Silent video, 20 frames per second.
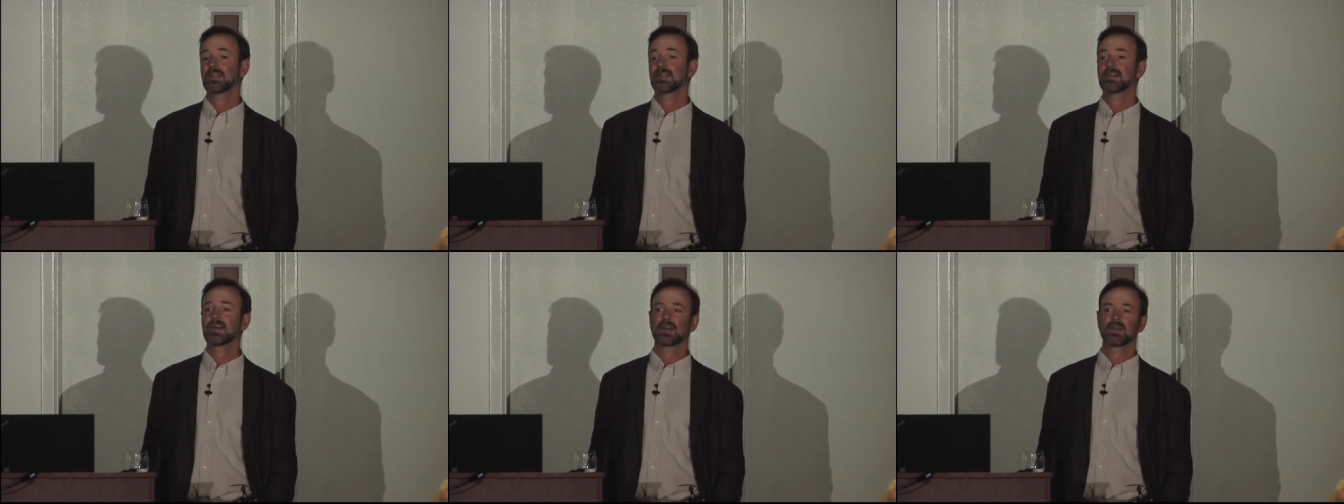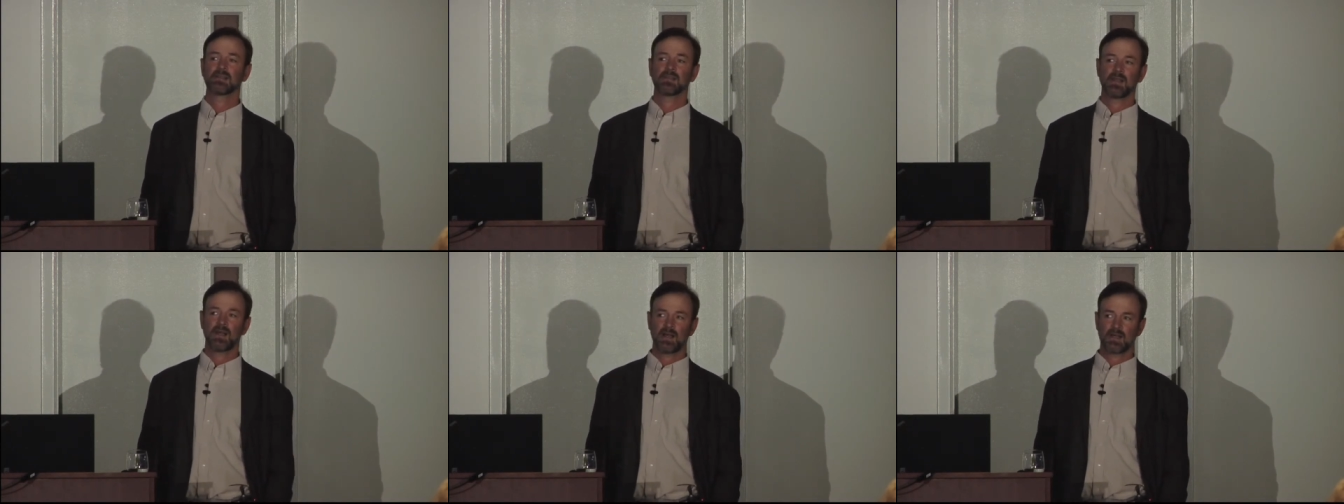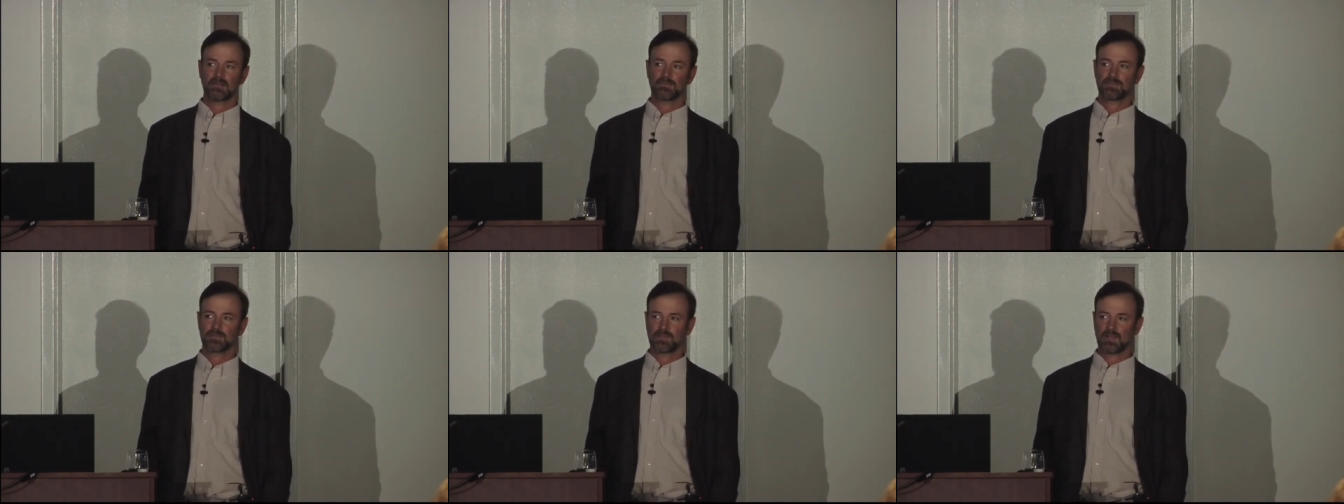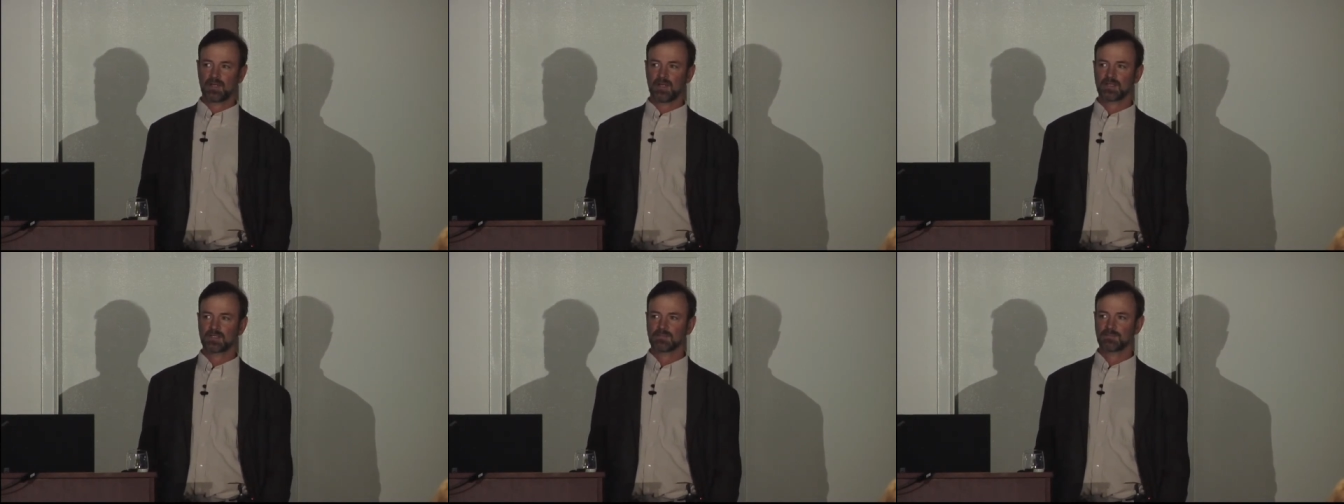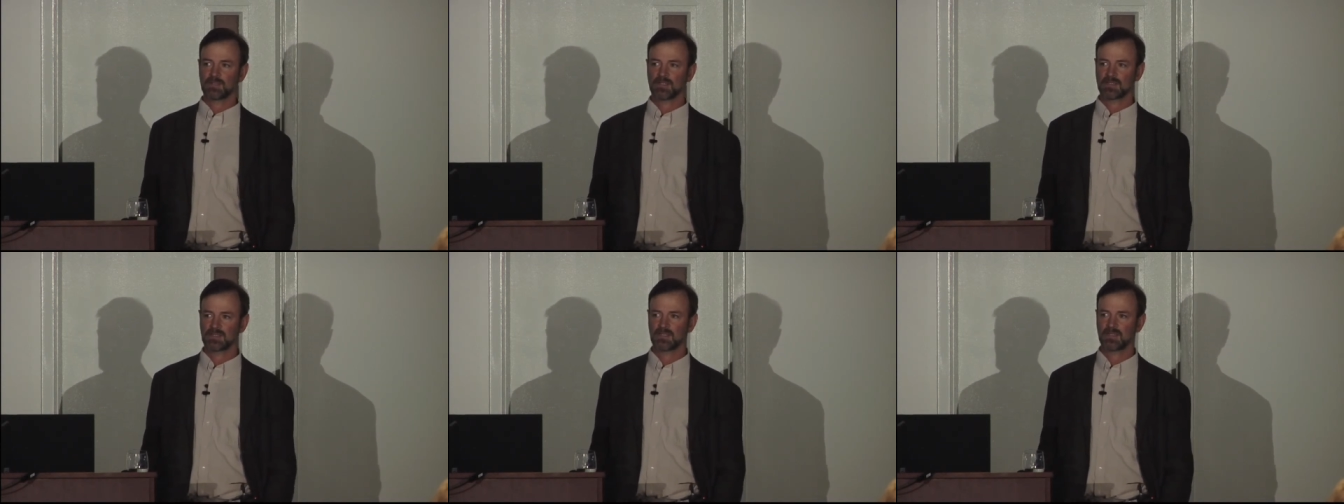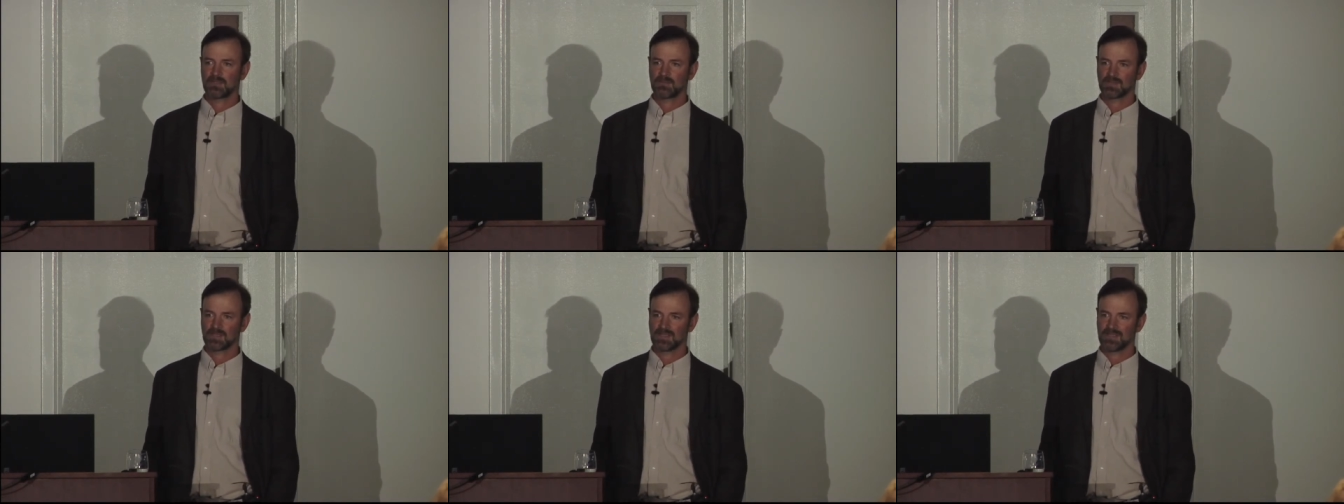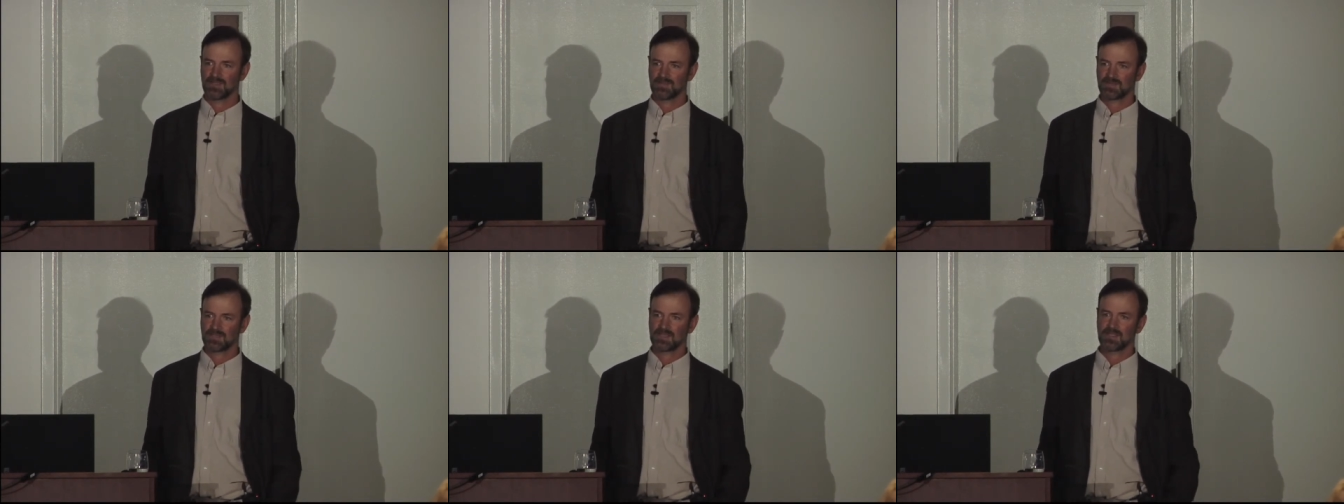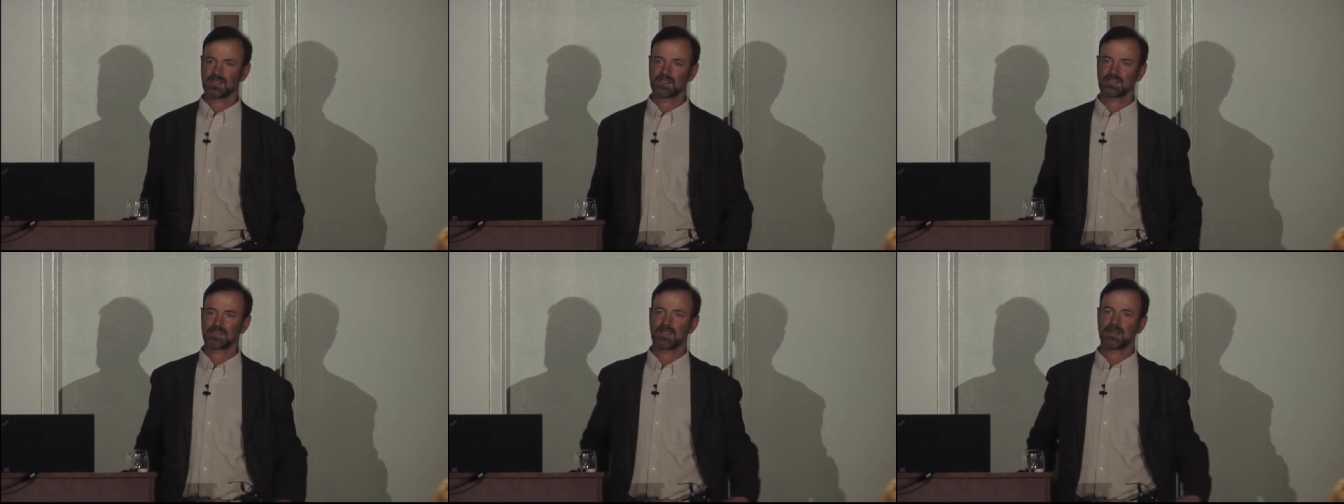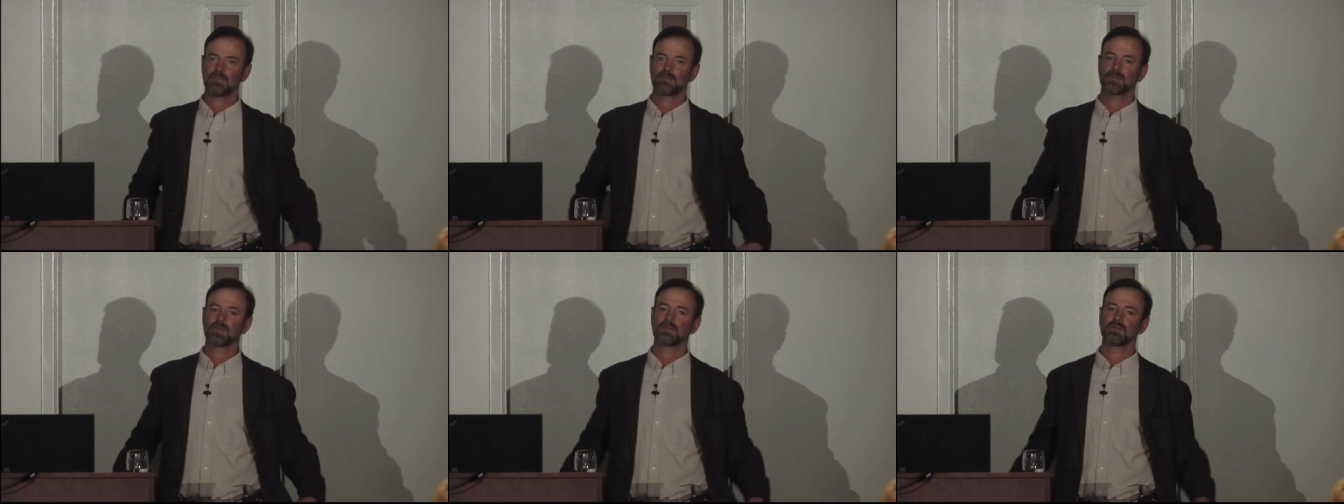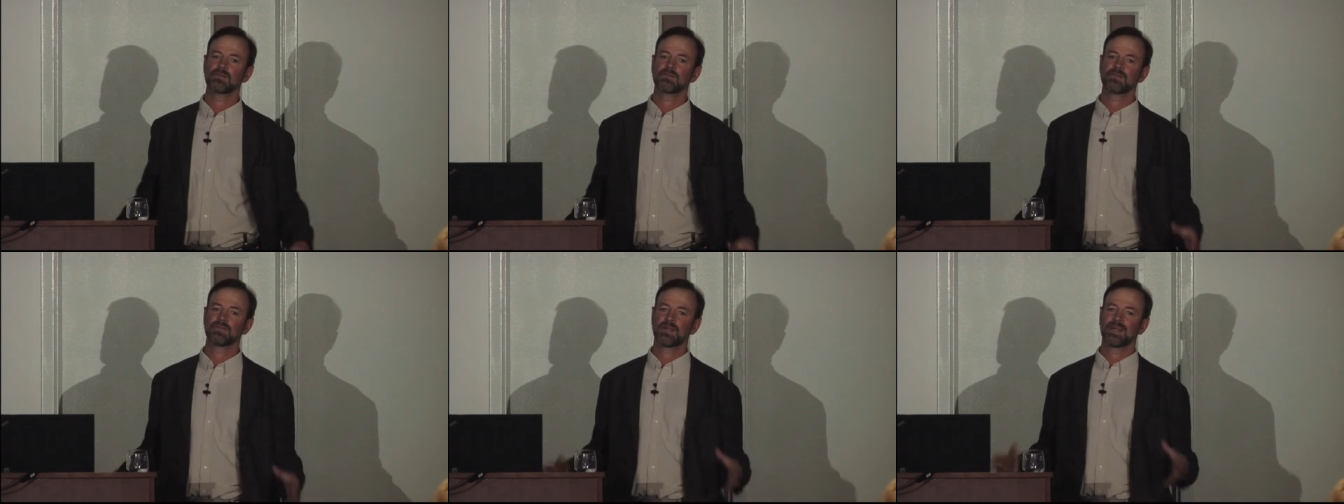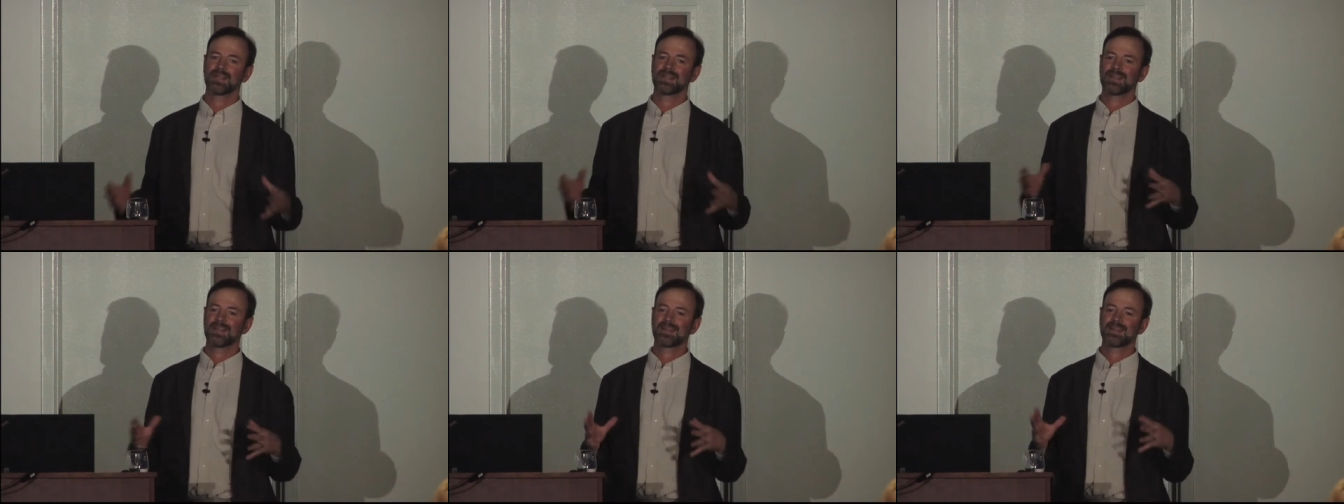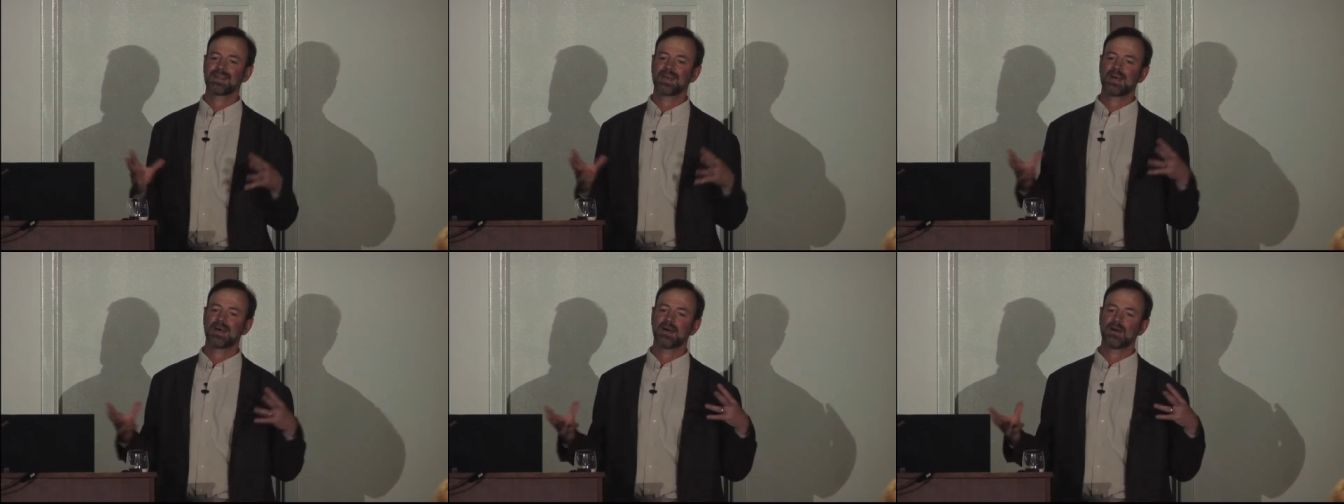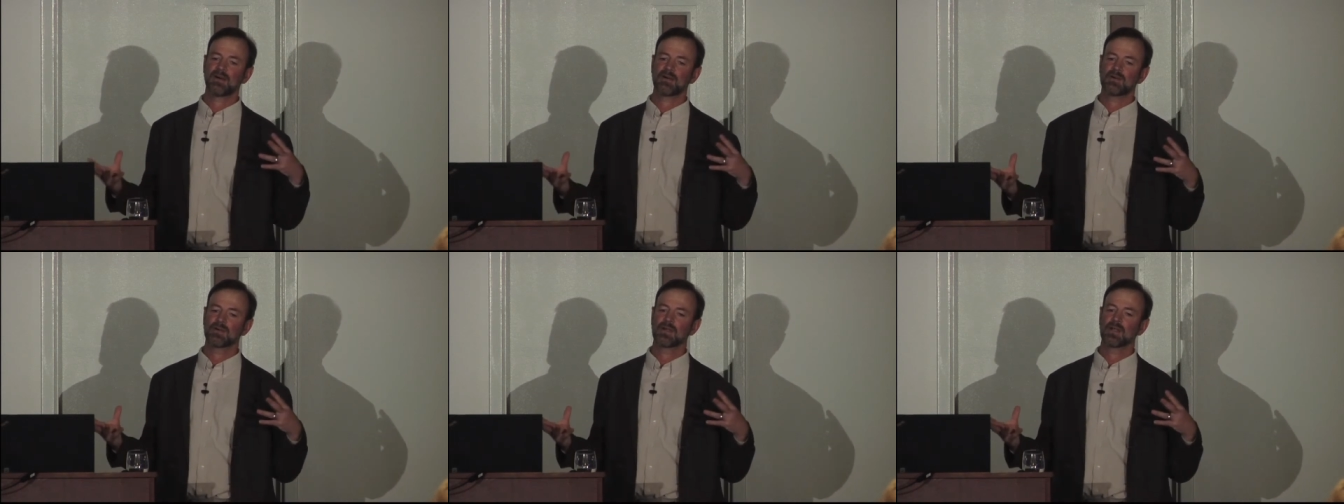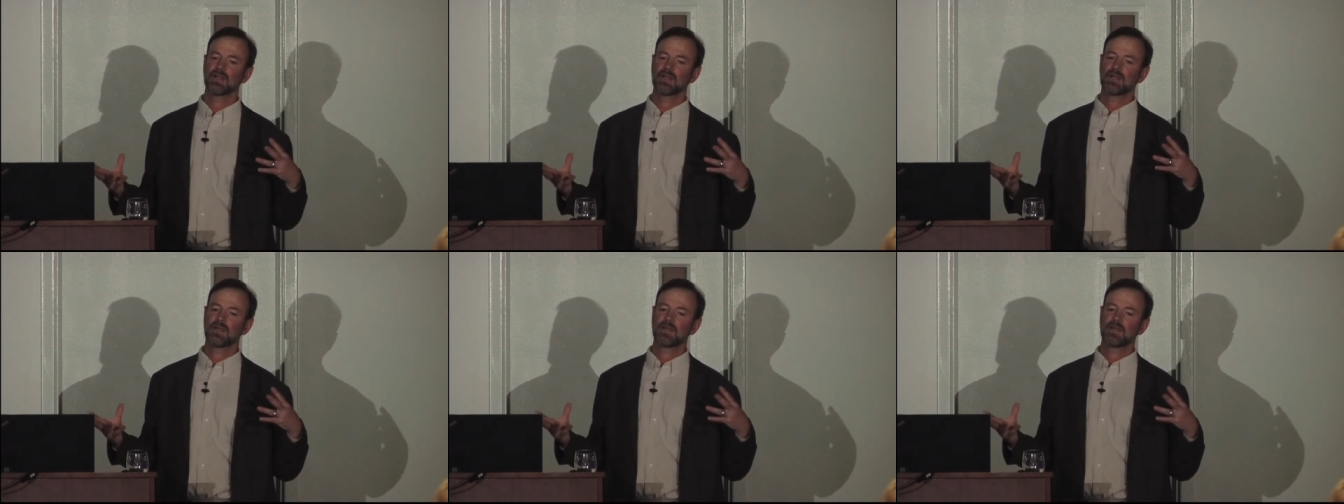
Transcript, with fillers: It got a lot of press because I think it was an interesting example of, again, how